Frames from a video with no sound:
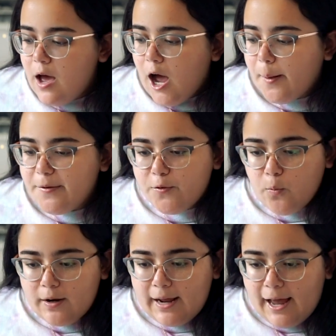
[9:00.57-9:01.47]
If you
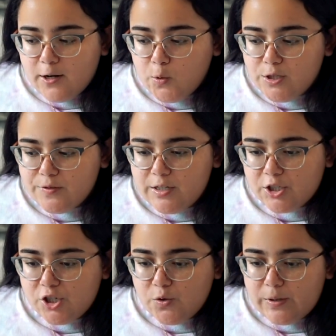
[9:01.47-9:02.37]
want to add noise
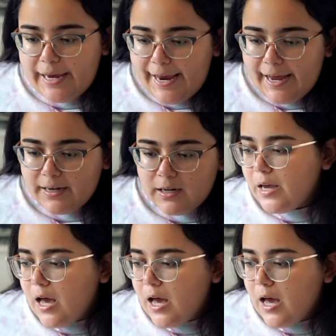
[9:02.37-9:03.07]
reduction, you can.